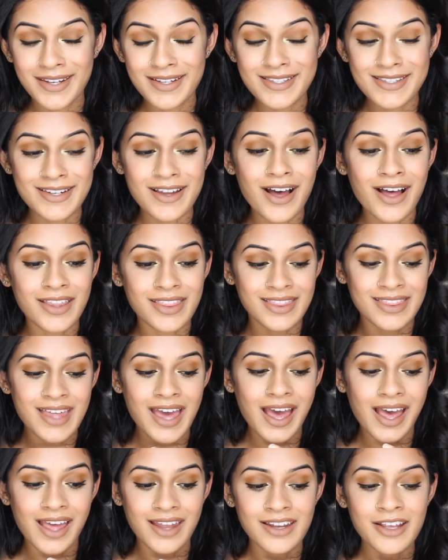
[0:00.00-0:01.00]
It is not
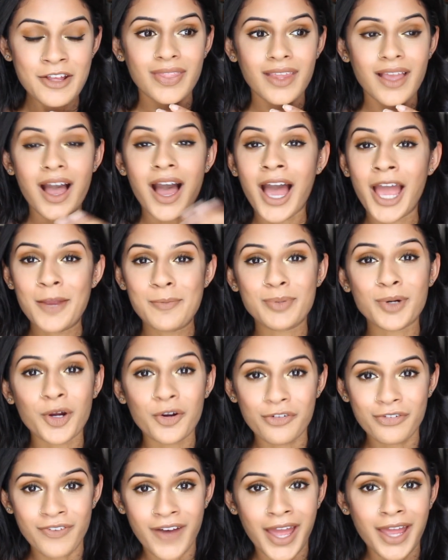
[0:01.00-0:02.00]
that high
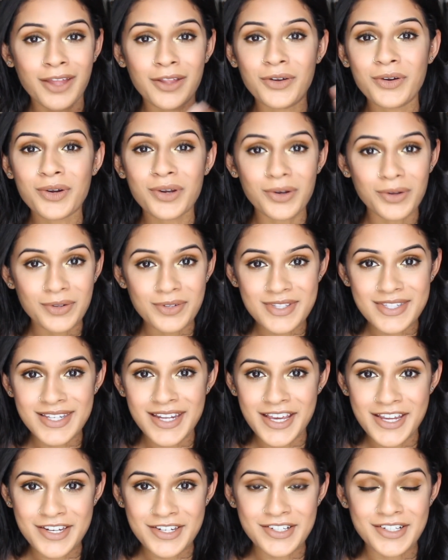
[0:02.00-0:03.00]
profile, gold
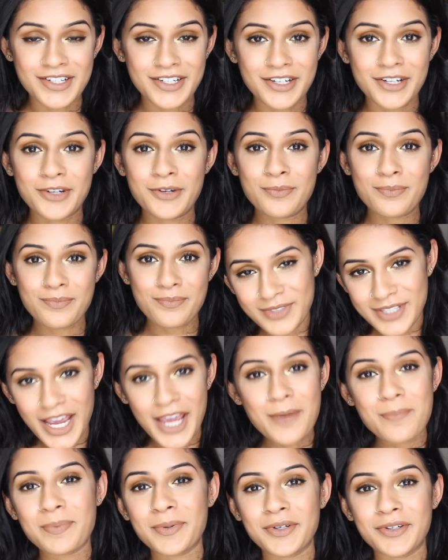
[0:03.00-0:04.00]
standard
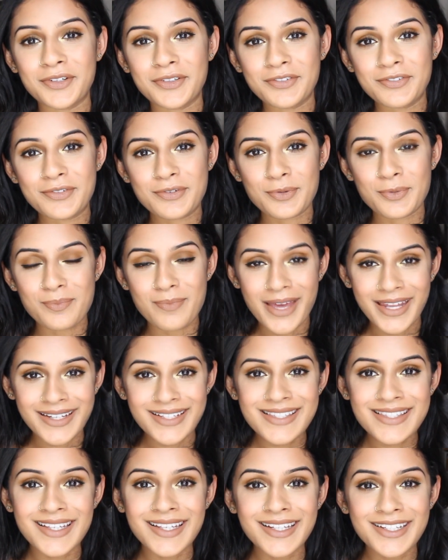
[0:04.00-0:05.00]
type of
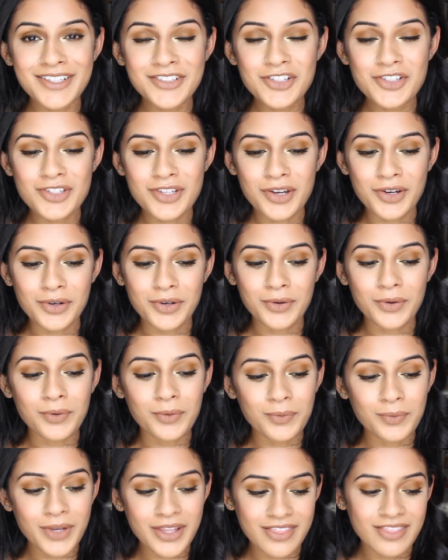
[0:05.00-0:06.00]
medicine.
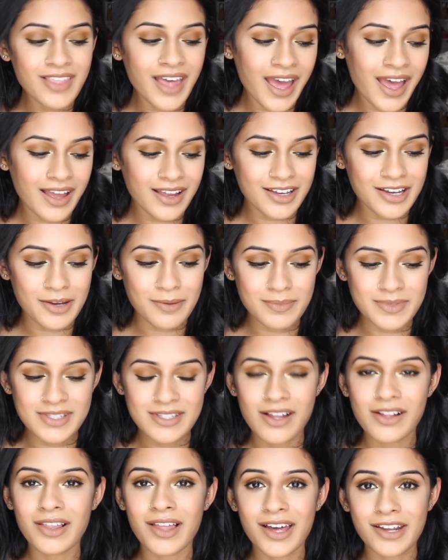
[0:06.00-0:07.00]
So with that
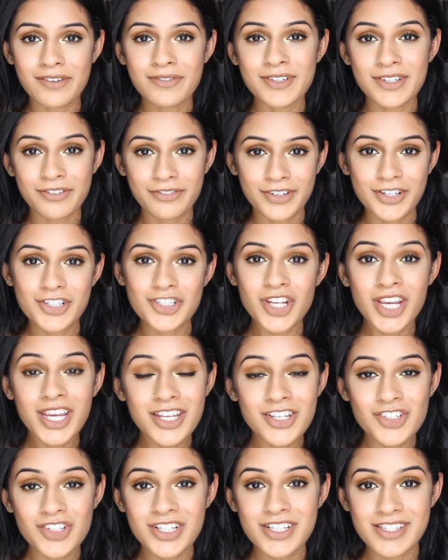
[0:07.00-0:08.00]
comes a lot of different
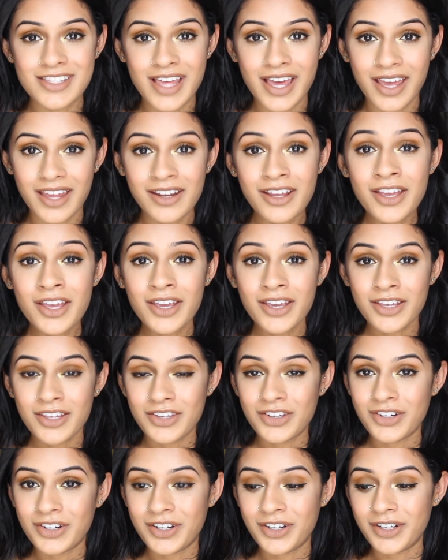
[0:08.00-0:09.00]
changes that
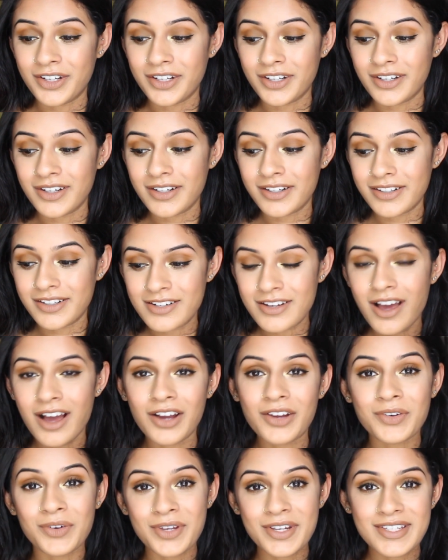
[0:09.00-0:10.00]
you're
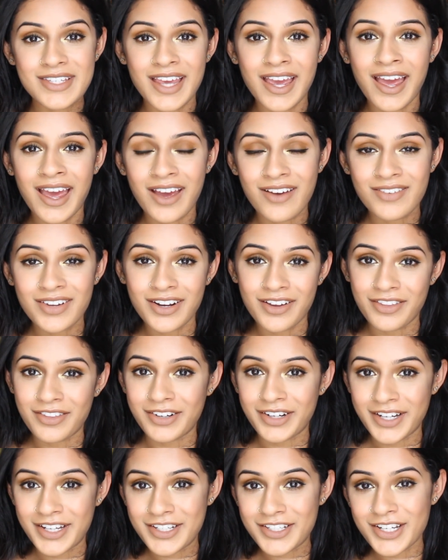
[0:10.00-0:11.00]
not going to have at
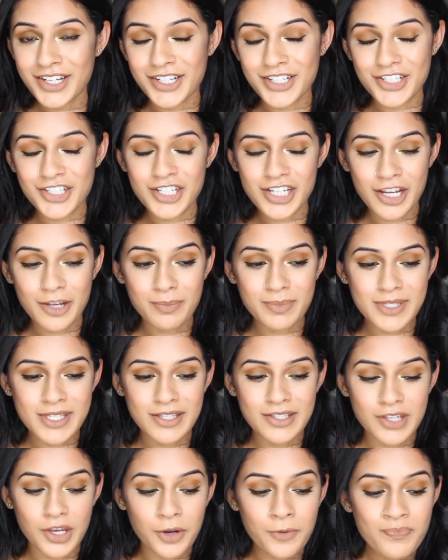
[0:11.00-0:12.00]
other internships.
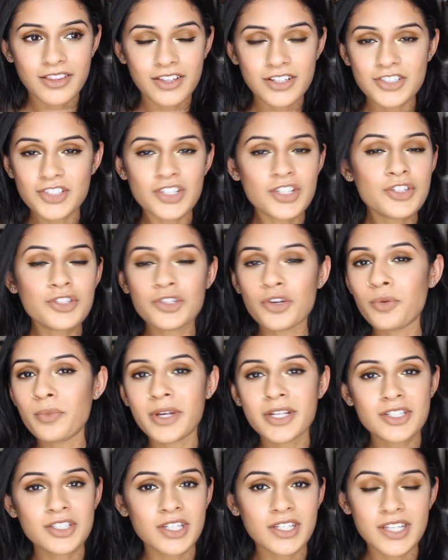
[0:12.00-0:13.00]
So there's just so
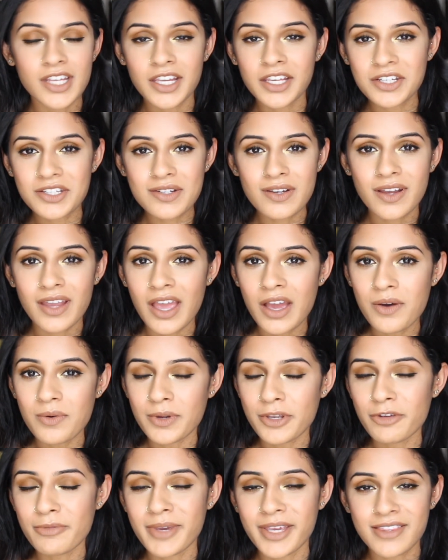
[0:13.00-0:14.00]
much to take into account
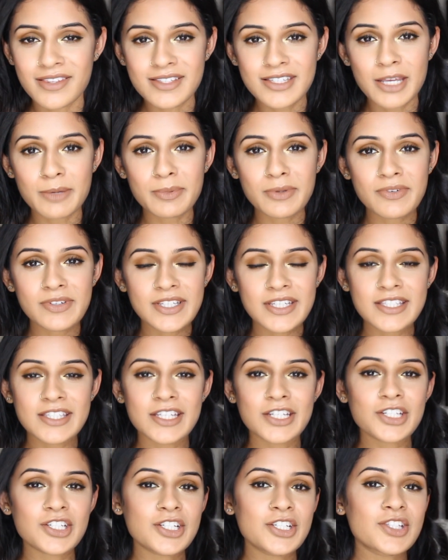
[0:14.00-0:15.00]
when you make this type of a
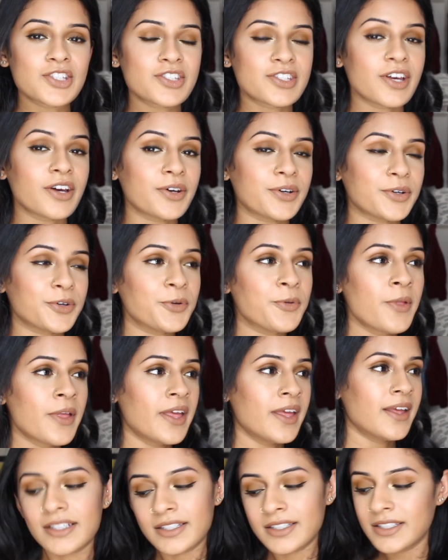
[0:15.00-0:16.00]
decision. So
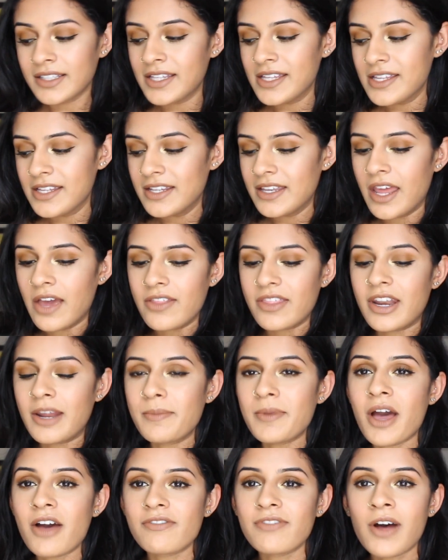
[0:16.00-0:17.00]
now that
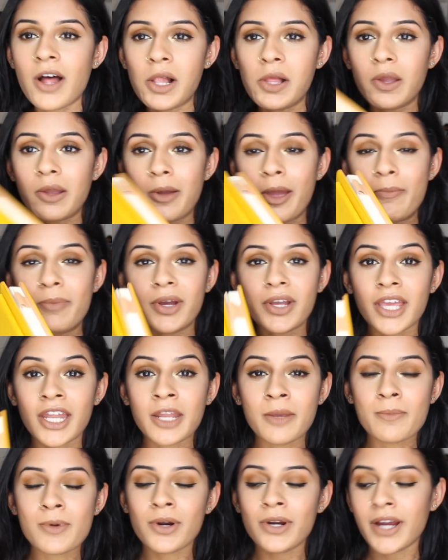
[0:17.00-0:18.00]
I'm not following my book
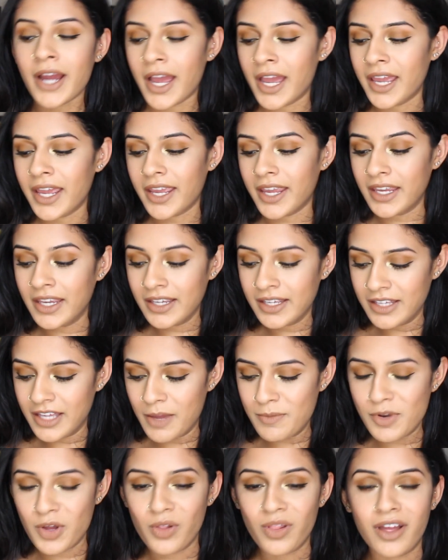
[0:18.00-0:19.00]
anymore, I
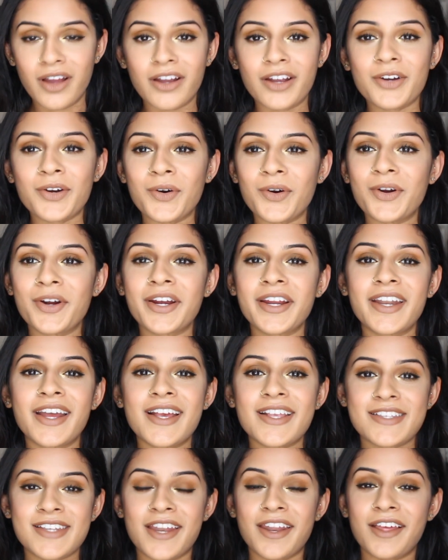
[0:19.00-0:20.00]
am no longer
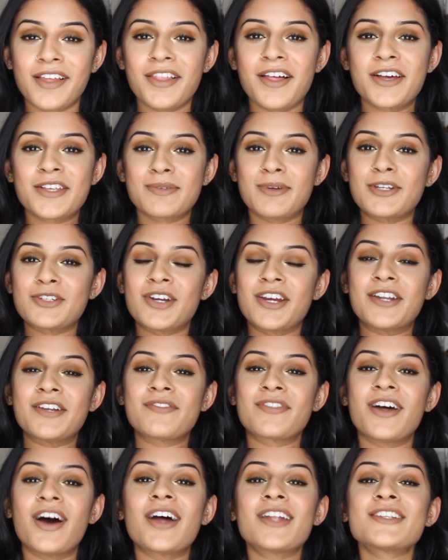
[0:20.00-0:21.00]
organized and I lost my train
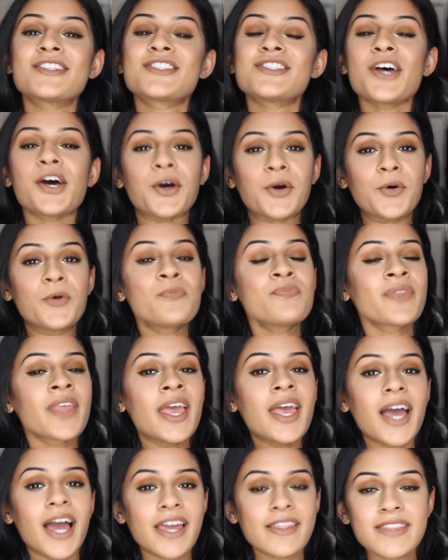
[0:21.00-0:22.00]
of thought. So
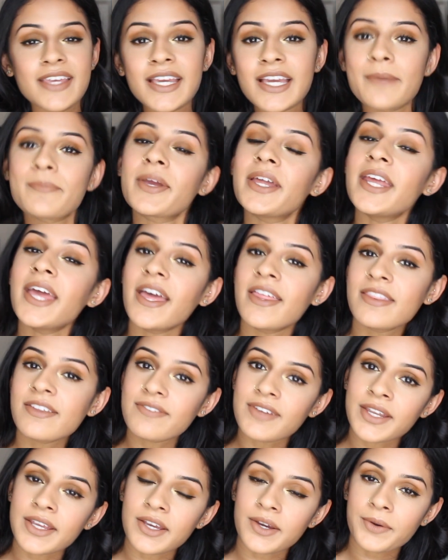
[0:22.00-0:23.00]
I think I'm gonna end the
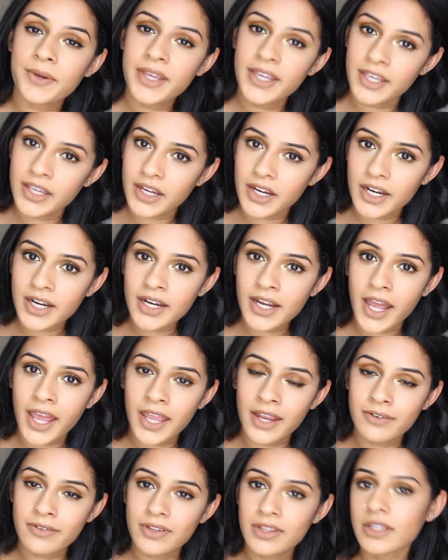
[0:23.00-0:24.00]
video here.
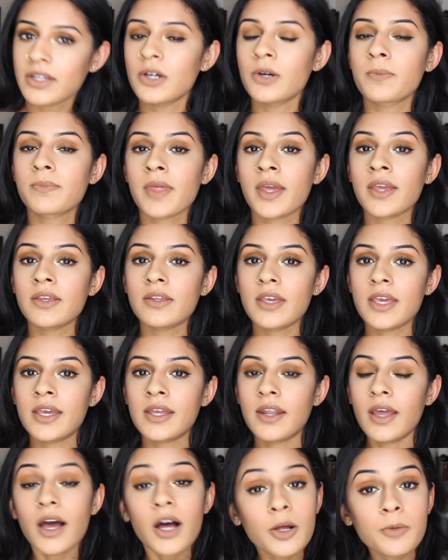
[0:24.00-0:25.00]
I really hope that
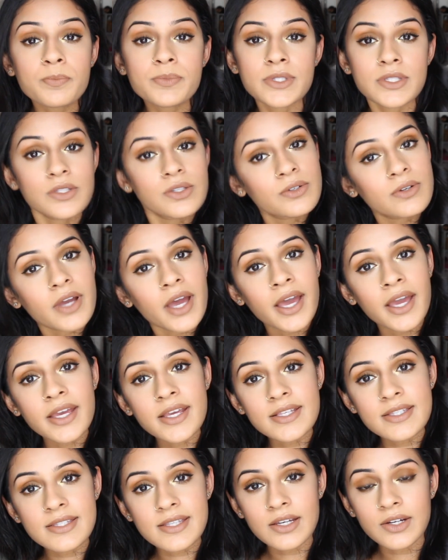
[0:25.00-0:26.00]
it helps you
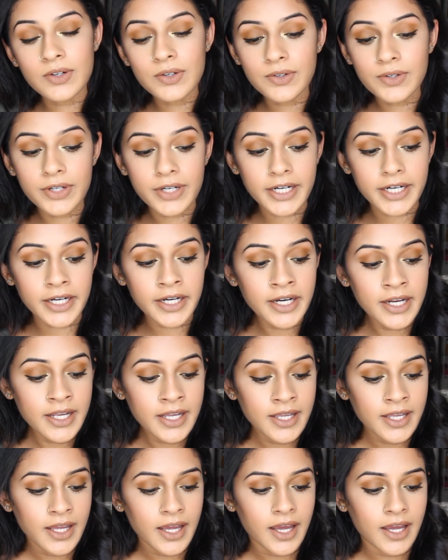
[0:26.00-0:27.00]
guys or
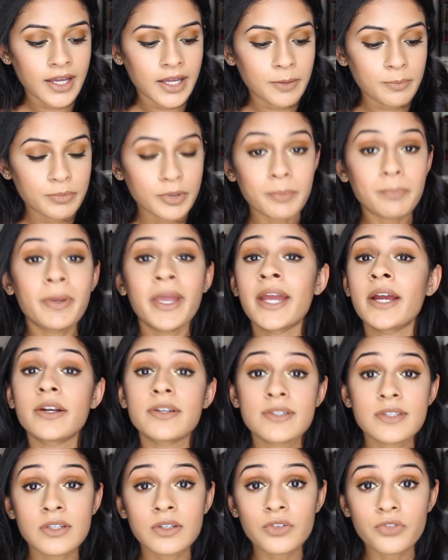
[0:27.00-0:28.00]

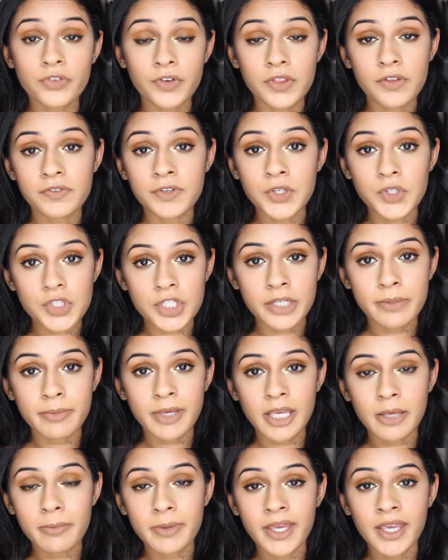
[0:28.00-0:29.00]
prepares you for the future
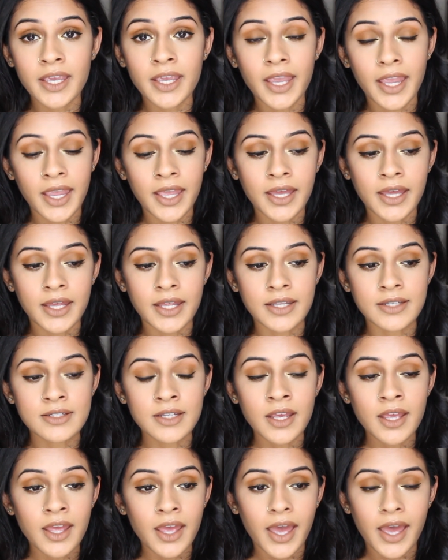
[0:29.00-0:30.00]
maybe.
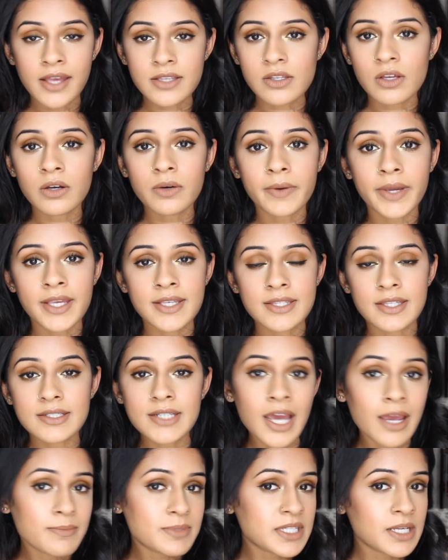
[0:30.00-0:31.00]
And as always, the
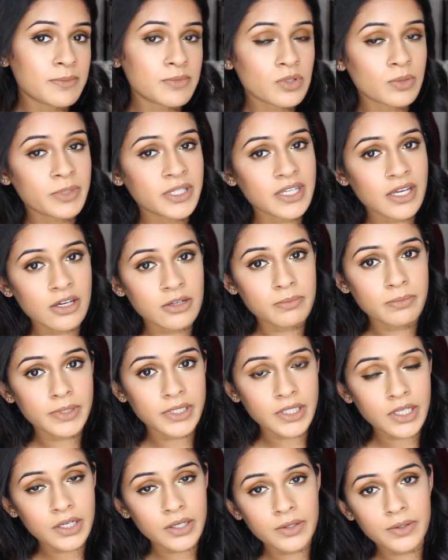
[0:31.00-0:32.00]
timestamps will be down
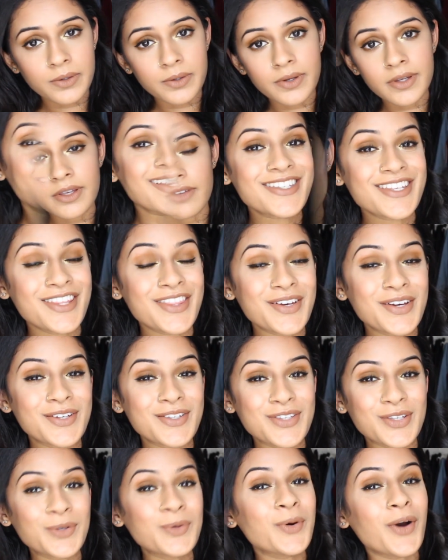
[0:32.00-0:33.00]
below. Yeah. To
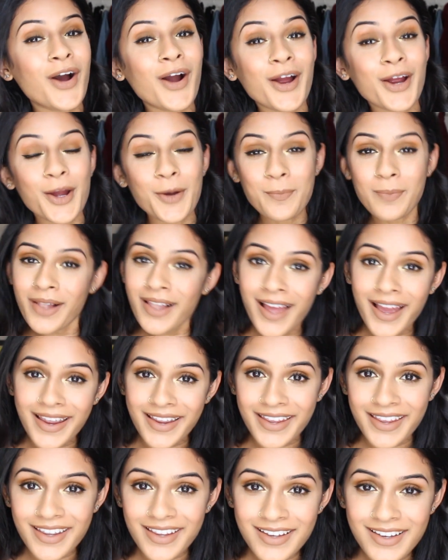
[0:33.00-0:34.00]
those who are
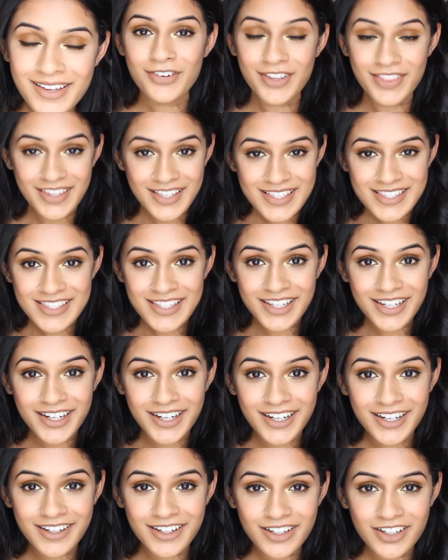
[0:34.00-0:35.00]
applying for this
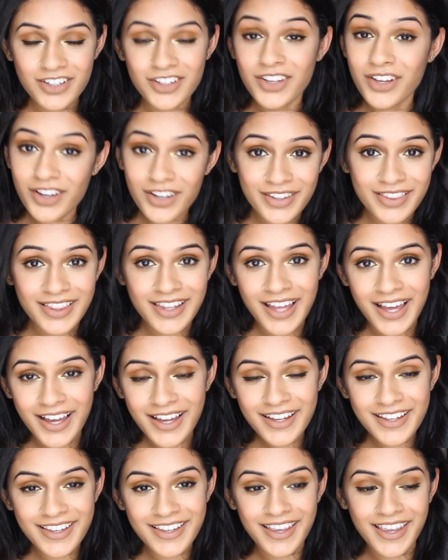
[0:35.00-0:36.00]
year, good
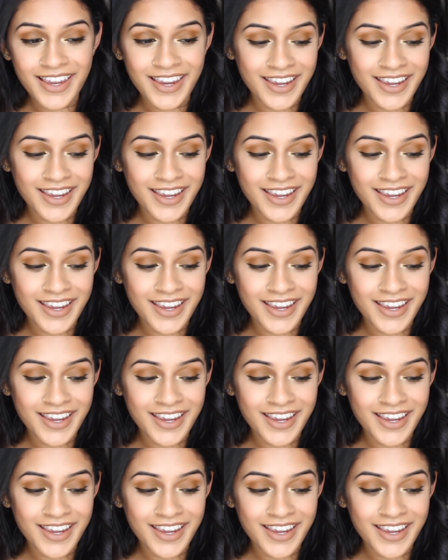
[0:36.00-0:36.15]
luck.